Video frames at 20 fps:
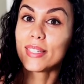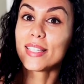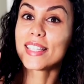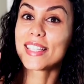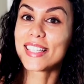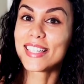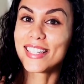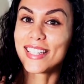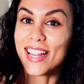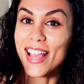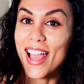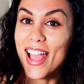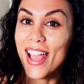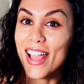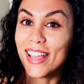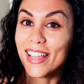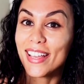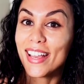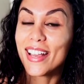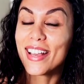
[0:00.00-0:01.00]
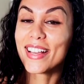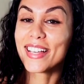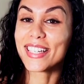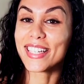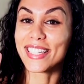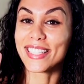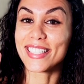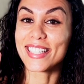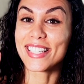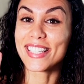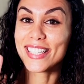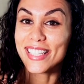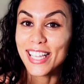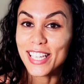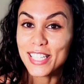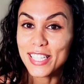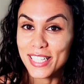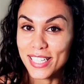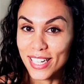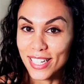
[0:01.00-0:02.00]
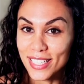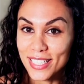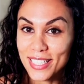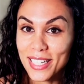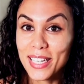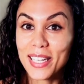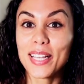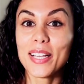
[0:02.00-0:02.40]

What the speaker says: stay consistent.